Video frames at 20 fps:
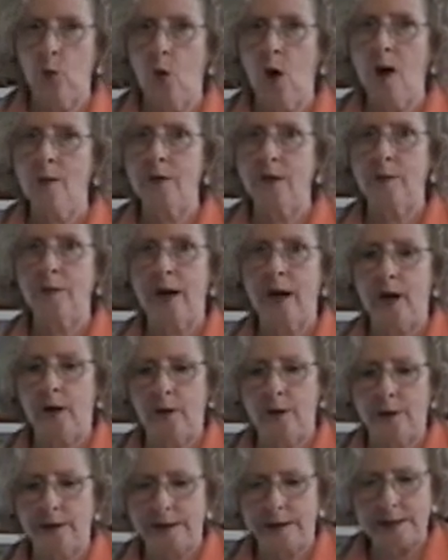robber
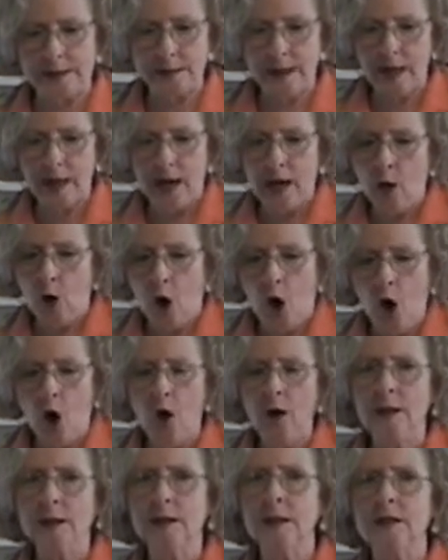barons,
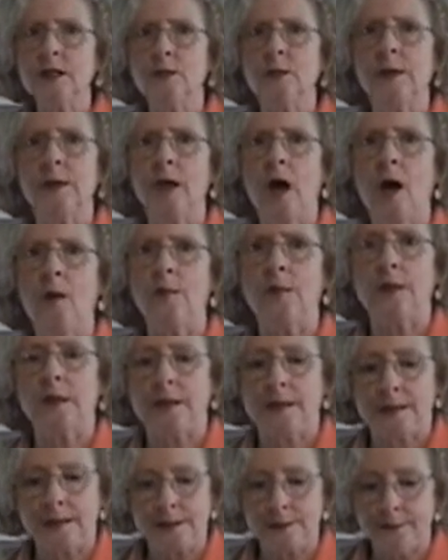heartless
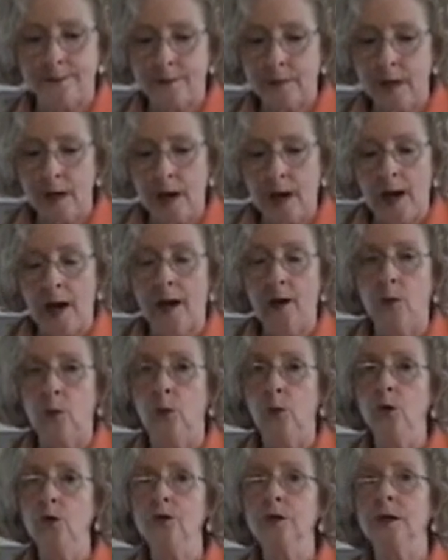monopolies, a
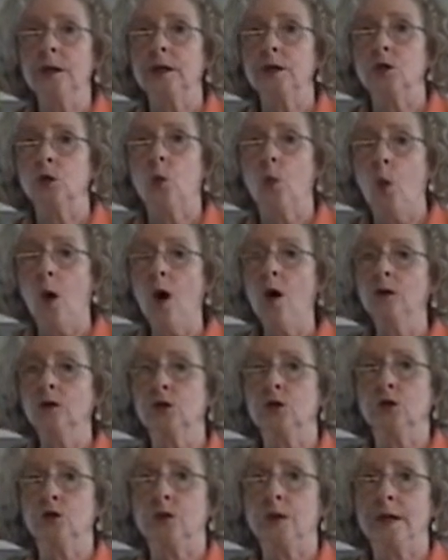ruthless Wall
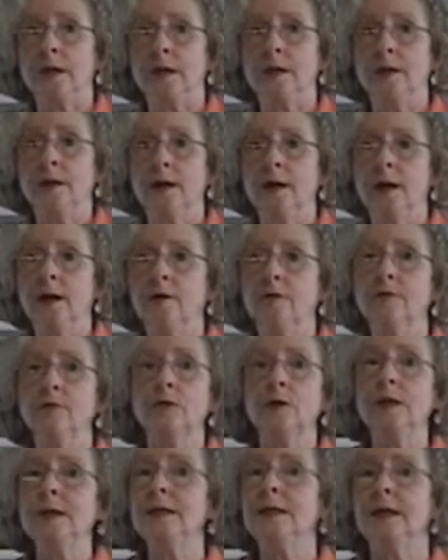Street
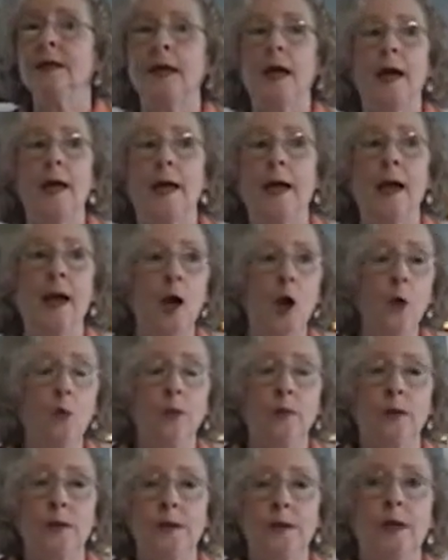fleecing a
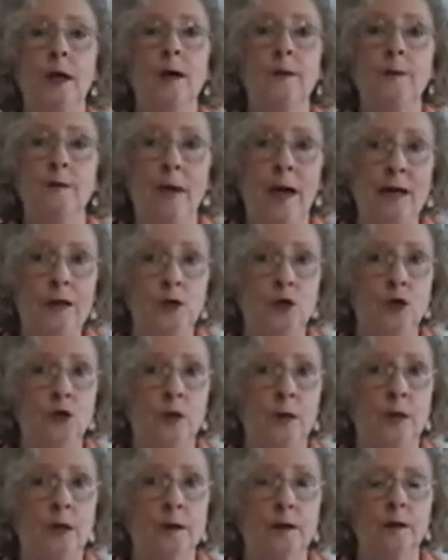helpless Main
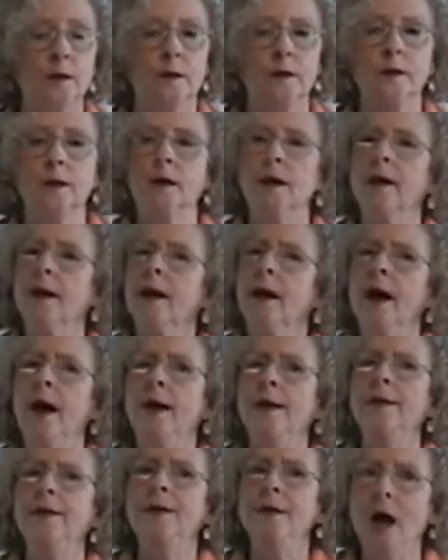Street.
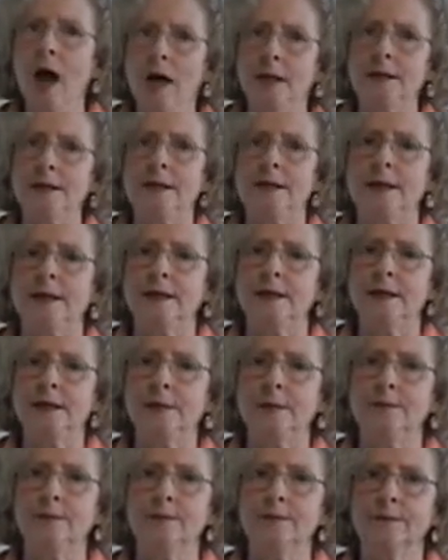
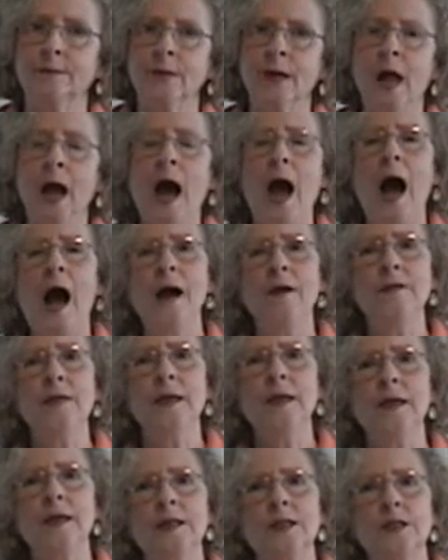Nonsense. I
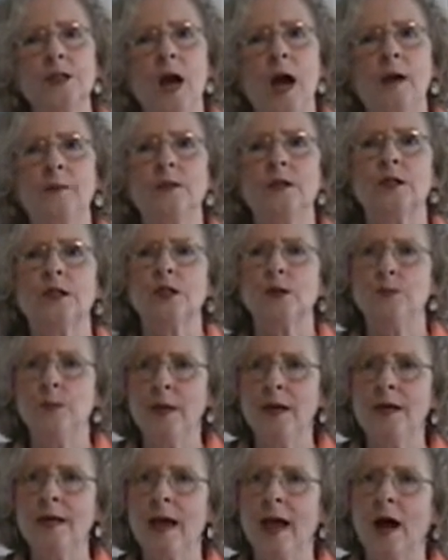think it's time to
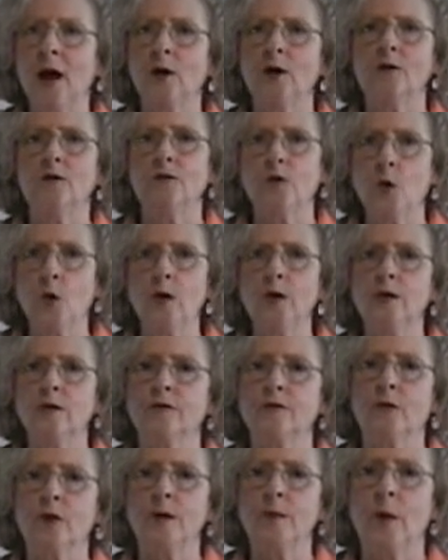speak out for the
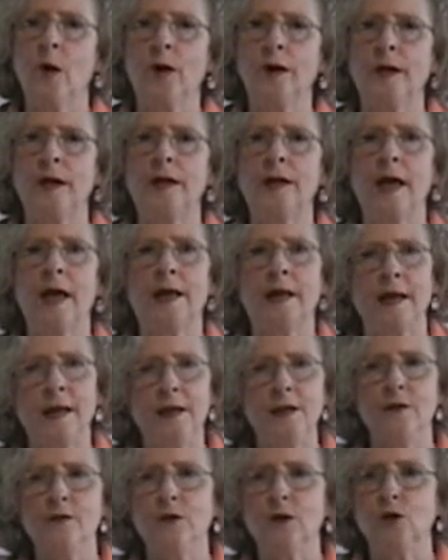free market and
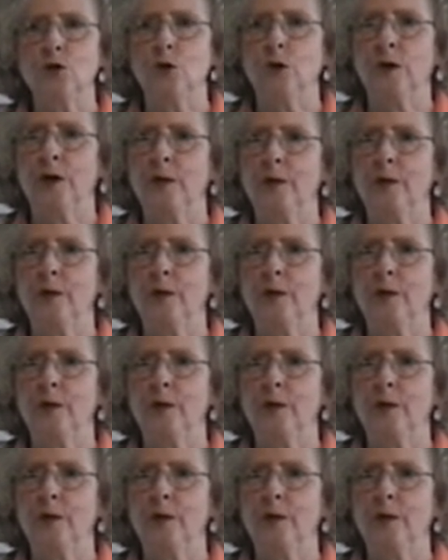individual